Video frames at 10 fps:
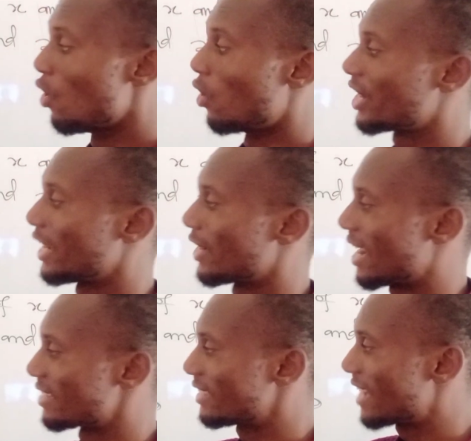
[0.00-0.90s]
Okay, you
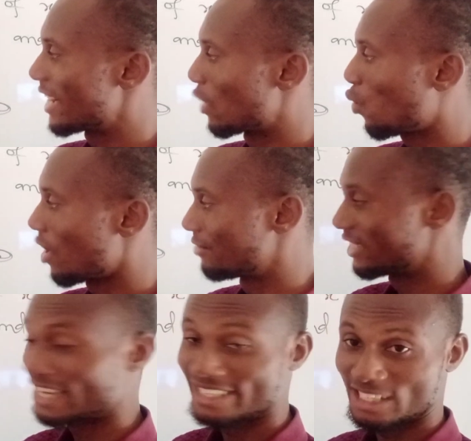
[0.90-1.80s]
can see that the
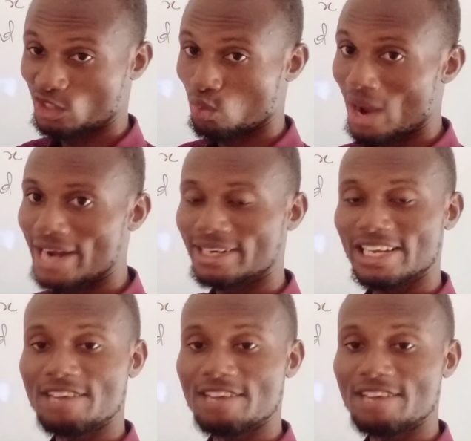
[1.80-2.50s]
coefficient is 1.